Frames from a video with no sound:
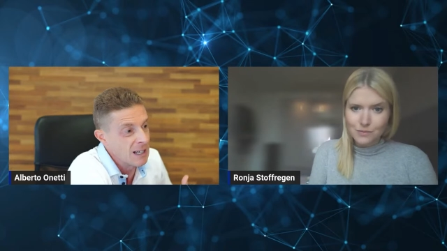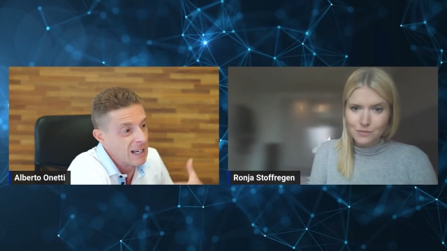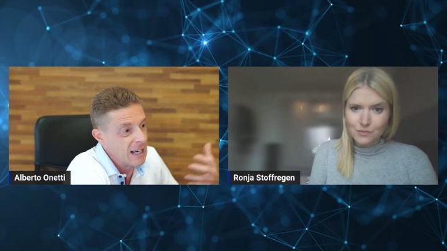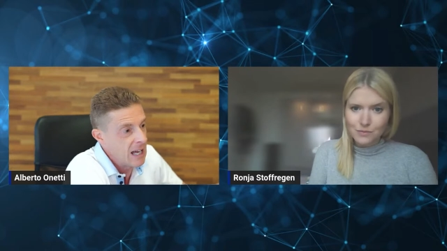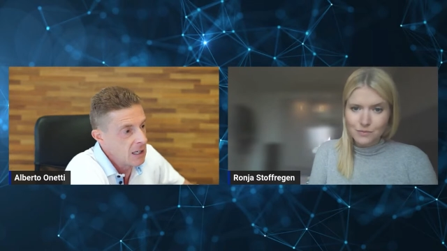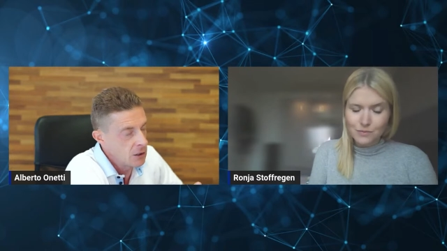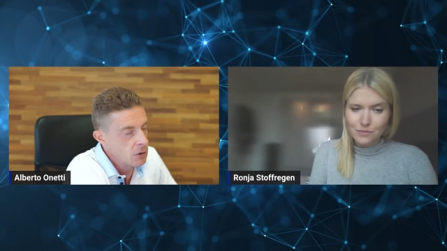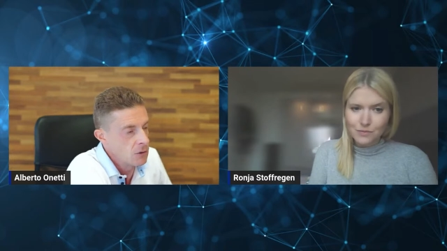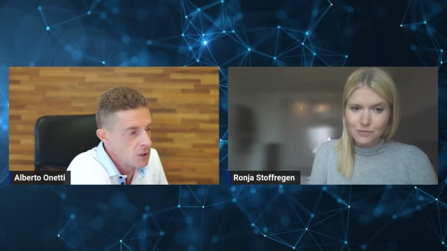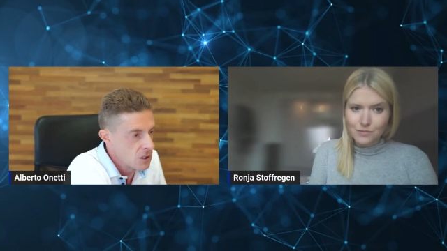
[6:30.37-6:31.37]
Speaker 1: the client
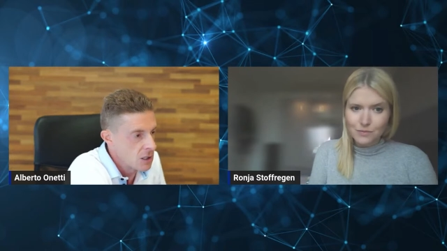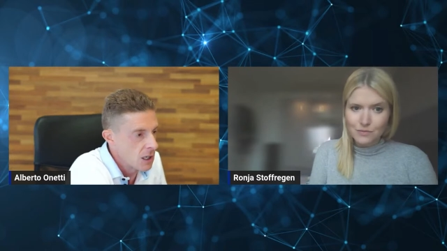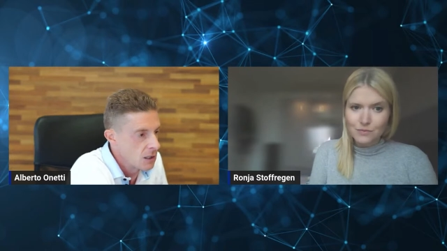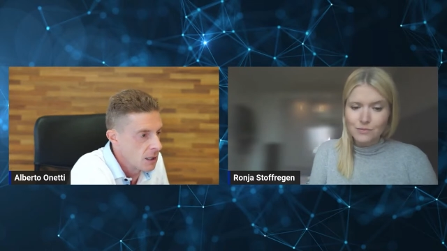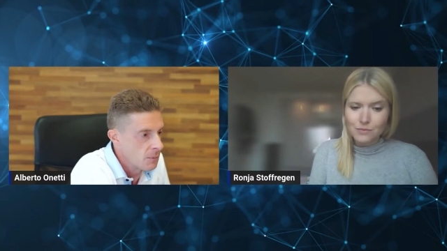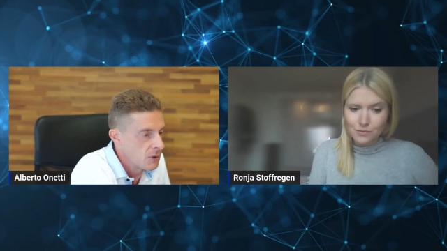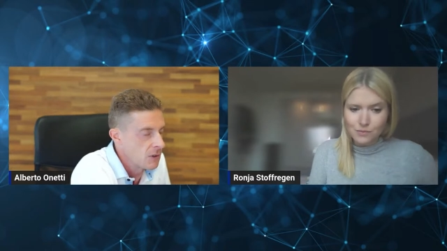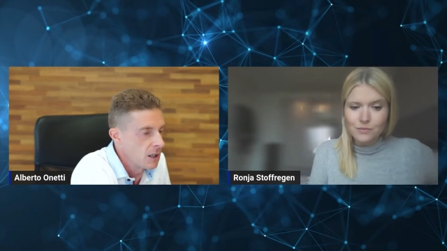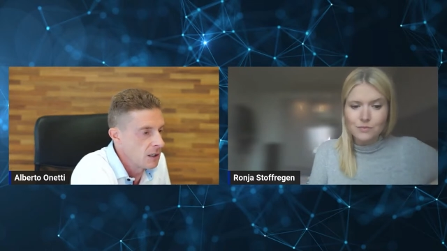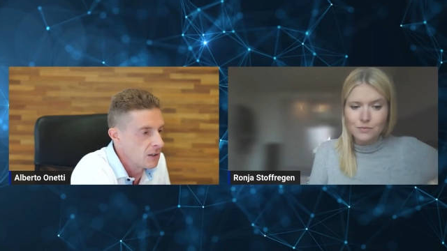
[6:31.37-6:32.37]
of the
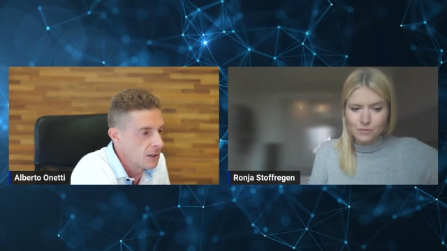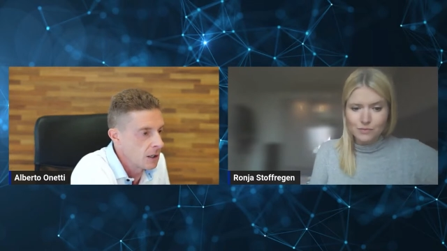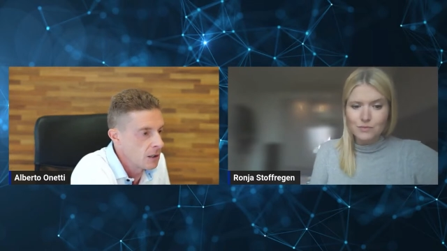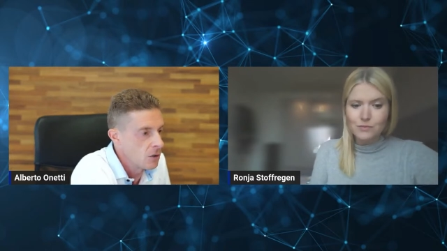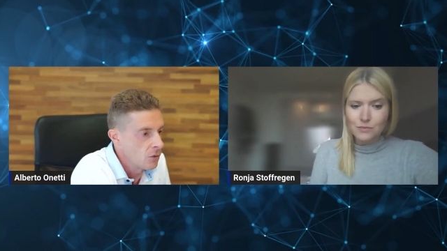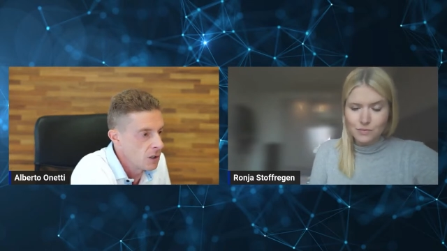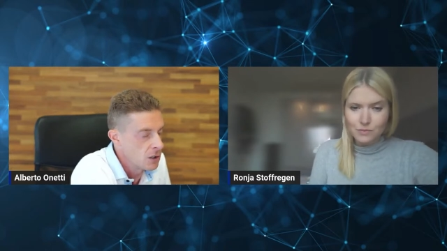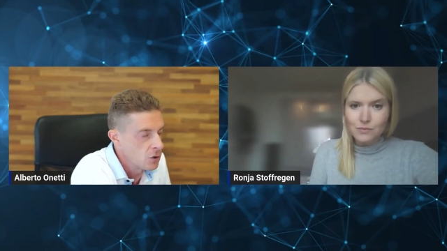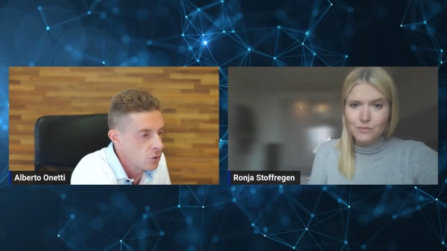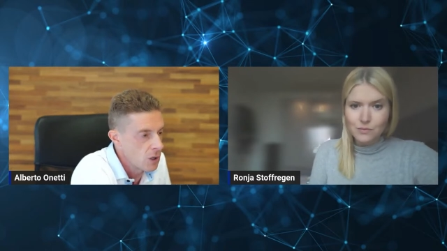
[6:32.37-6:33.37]
startups and they start
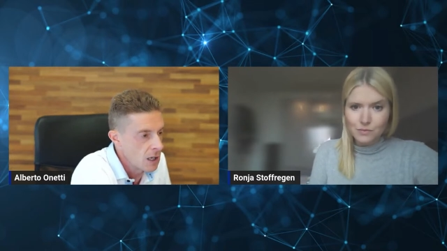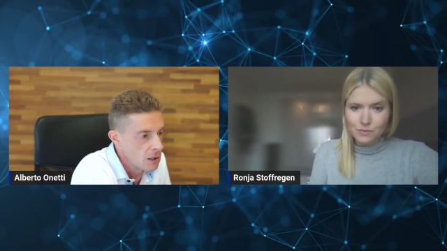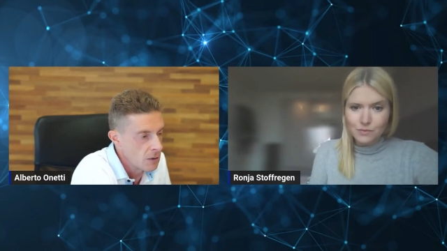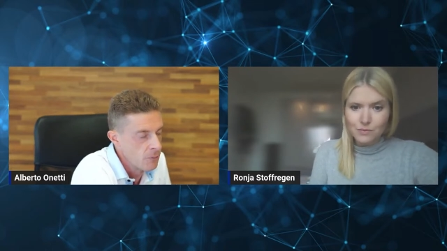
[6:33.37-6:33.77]
innovating together.